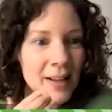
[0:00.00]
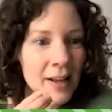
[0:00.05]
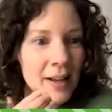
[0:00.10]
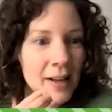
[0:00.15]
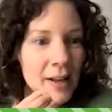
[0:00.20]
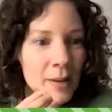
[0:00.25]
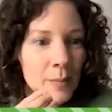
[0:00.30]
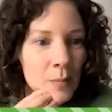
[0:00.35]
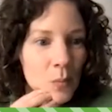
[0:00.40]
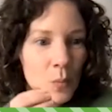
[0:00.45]

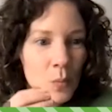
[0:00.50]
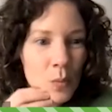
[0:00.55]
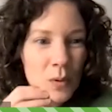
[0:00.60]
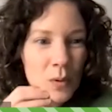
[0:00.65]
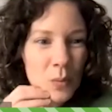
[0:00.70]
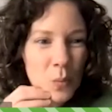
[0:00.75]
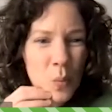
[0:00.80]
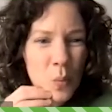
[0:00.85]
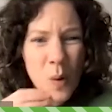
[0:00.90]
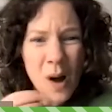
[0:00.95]
Well,
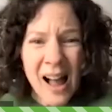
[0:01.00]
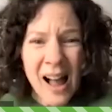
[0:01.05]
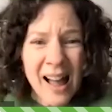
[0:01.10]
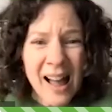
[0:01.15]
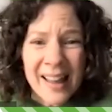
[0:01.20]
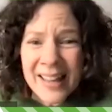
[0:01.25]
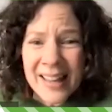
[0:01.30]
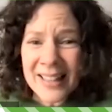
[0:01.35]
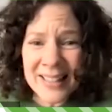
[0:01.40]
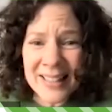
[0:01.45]

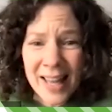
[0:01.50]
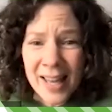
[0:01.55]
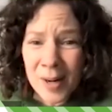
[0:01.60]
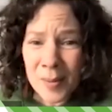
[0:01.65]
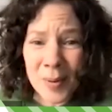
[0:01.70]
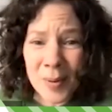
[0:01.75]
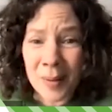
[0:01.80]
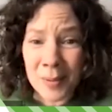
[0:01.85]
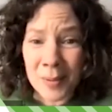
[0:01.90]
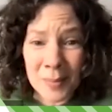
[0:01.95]
why is that a
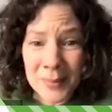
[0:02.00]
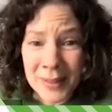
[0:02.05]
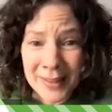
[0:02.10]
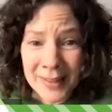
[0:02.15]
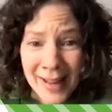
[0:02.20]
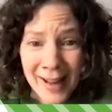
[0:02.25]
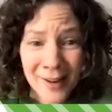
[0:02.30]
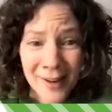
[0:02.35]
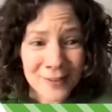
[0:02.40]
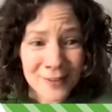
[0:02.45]
problem?
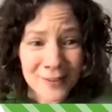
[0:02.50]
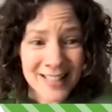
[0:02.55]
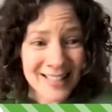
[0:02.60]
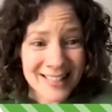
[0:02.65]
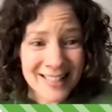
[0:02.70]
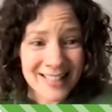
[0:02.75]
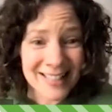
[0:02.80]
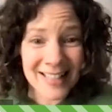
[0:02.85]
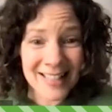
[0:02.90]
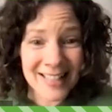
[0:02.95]
They have these
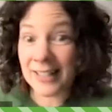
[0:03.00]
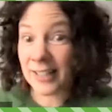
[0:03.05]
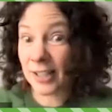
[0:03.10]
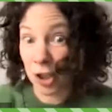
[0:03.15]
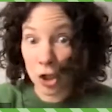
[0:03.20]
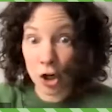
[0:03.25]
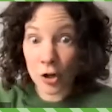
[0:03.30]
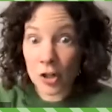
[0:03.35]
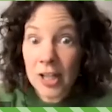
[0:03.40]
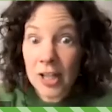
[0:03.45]
diseases,
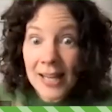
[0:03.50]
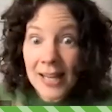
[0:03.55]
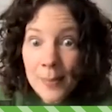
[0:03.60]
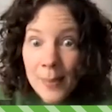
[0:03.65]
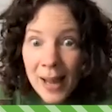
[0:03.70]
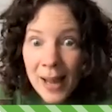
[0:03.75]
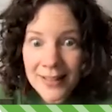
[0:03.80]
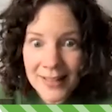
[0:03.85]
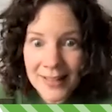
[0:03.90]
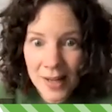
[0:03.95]
keep
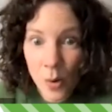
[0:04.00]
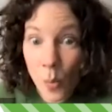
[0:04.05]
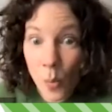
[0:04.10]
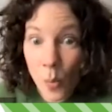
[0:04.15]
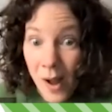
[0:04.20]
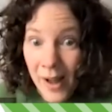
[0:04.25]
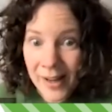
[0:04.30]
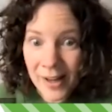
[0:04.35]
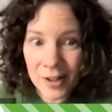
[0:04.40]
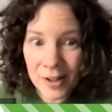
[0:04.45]
asking
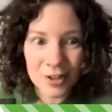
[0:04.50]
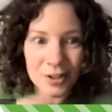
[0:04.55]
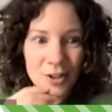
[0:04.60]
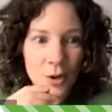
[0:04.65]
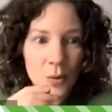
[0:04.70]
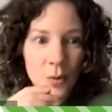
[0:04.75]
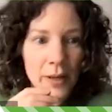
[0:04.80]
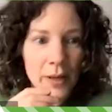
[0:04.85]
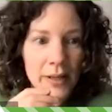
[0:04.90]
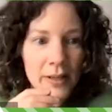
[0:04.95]
why or so
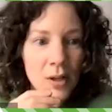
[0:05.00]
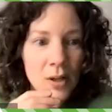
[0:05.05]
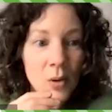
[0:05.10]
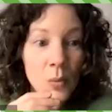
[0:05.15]
what.